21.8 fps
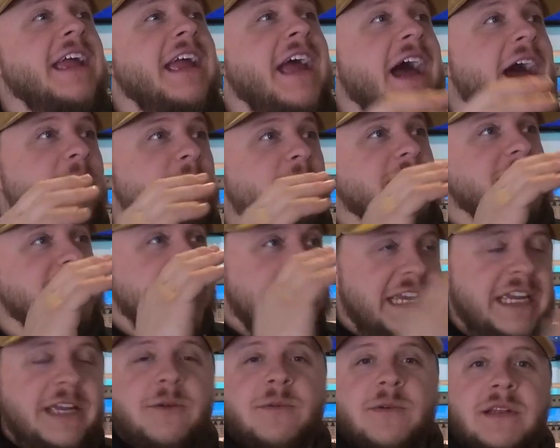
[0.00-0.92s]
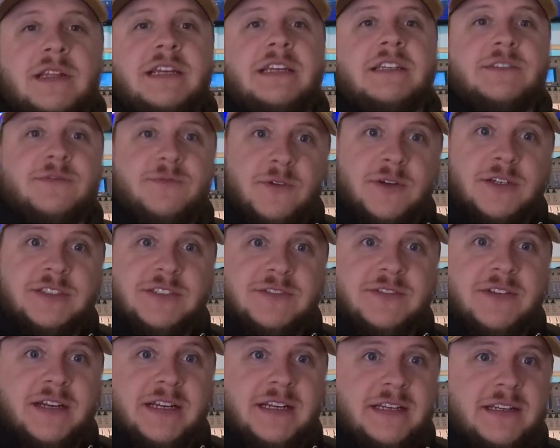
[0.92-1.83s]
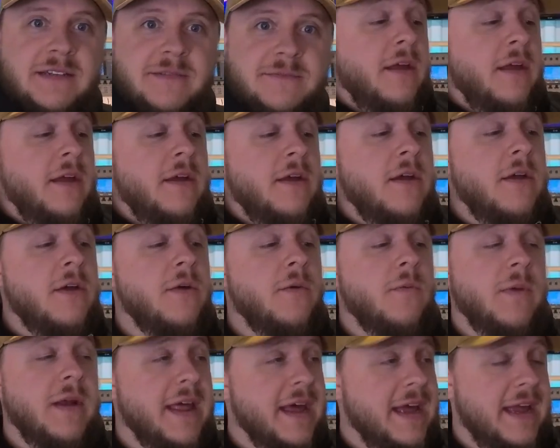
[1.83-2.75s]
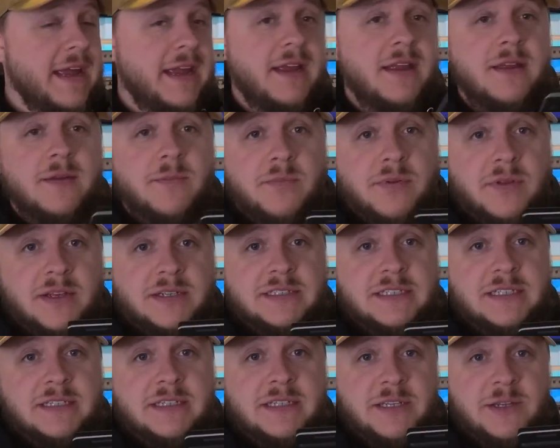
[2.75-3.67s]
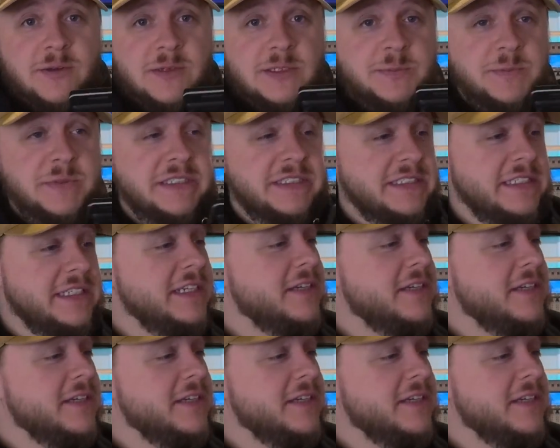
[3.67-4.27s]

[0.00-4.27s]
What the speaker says: I was equally as frustrated when I plugged in the USB-C